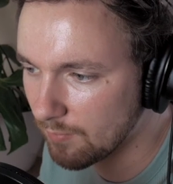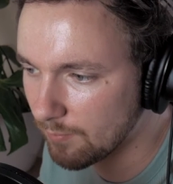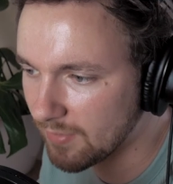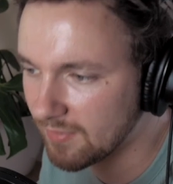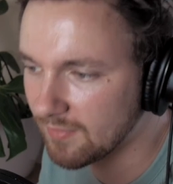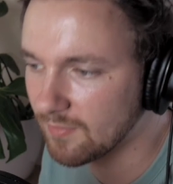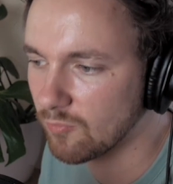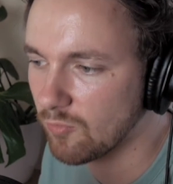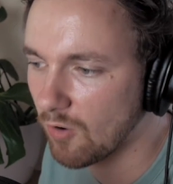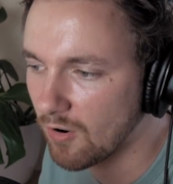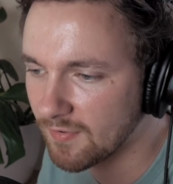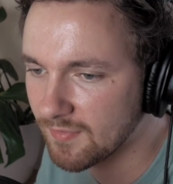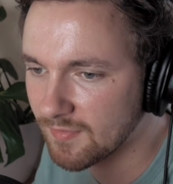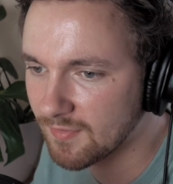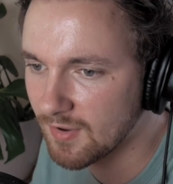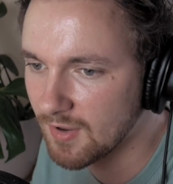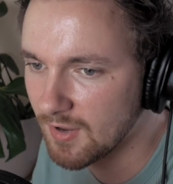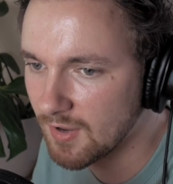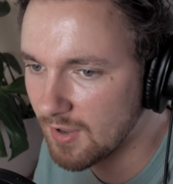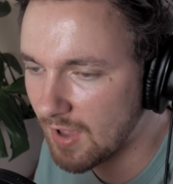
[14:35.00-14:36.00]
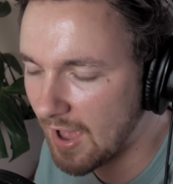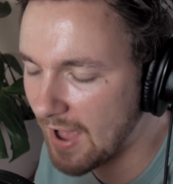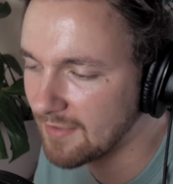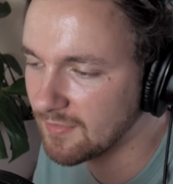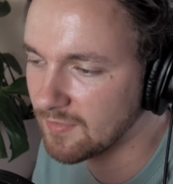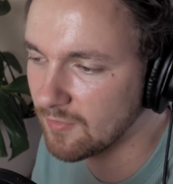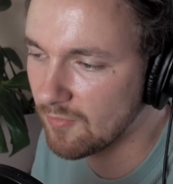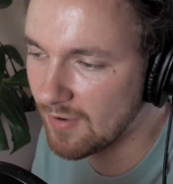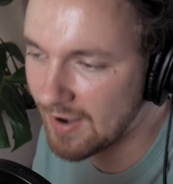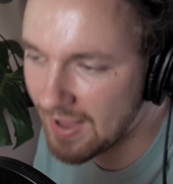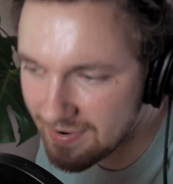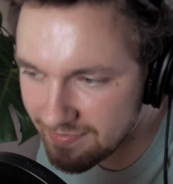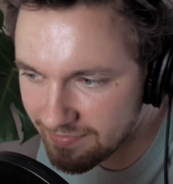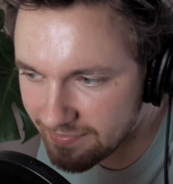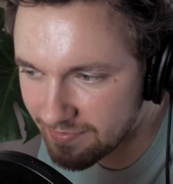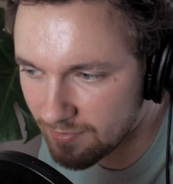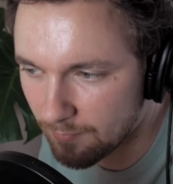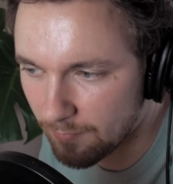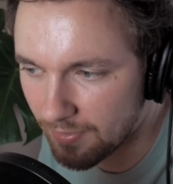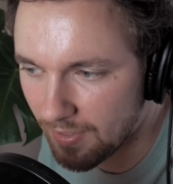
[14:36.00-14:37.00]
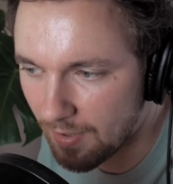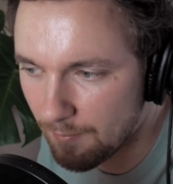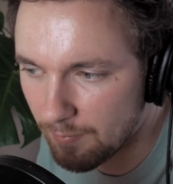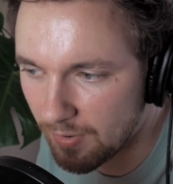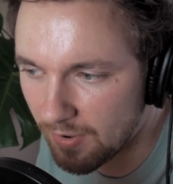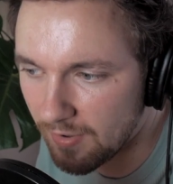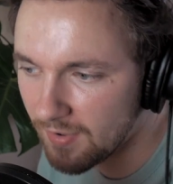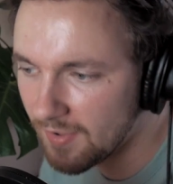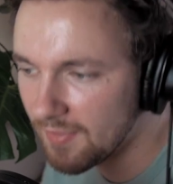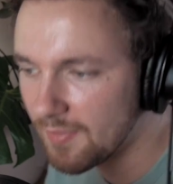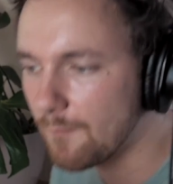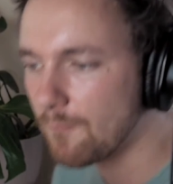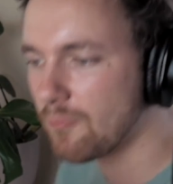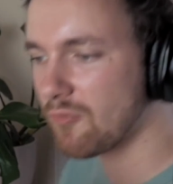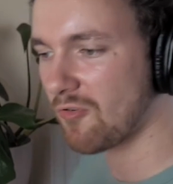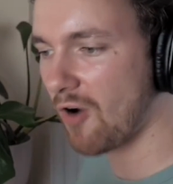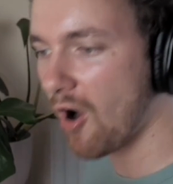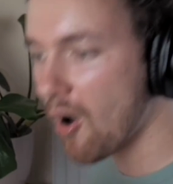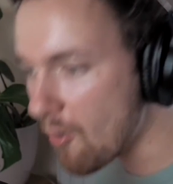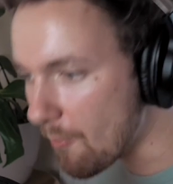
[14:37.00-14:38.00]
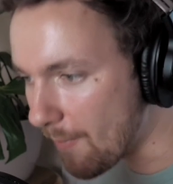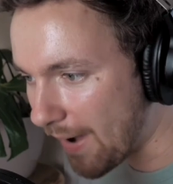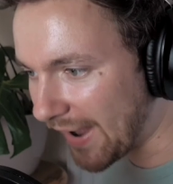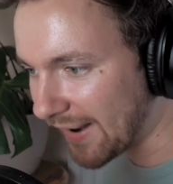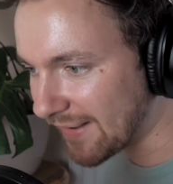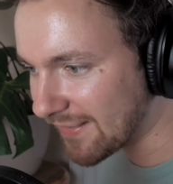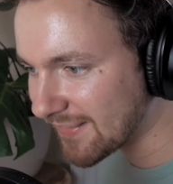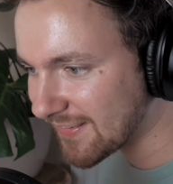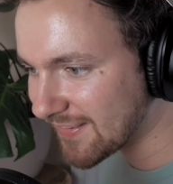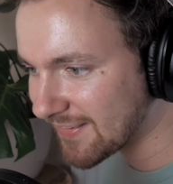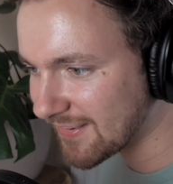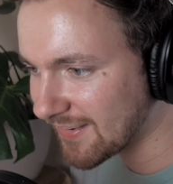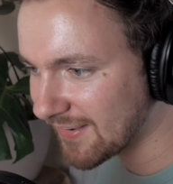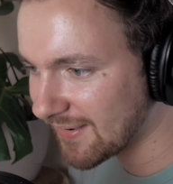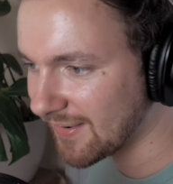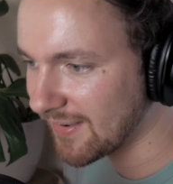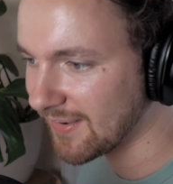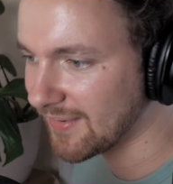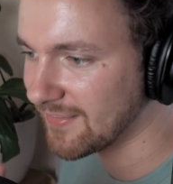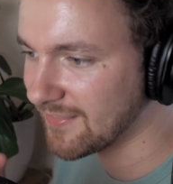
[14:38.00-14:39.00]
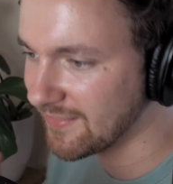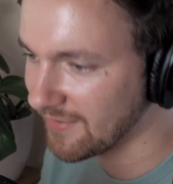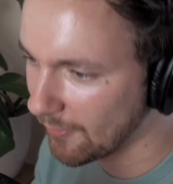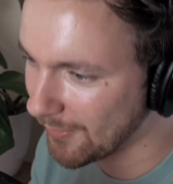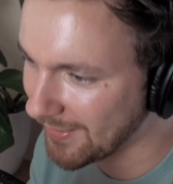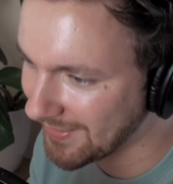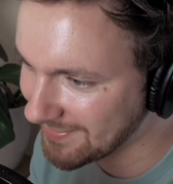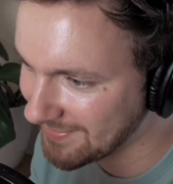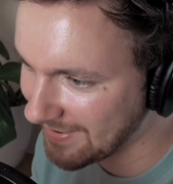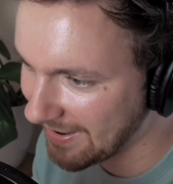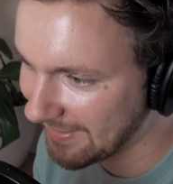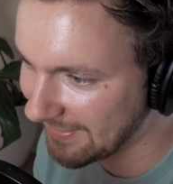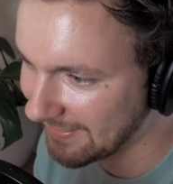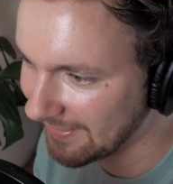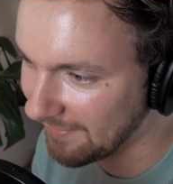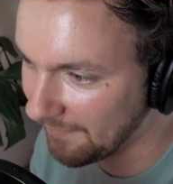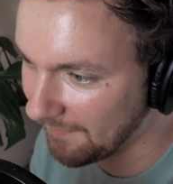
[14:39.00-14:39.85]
because Ross has a relationship with them, but the bromance is Joey and Chandler.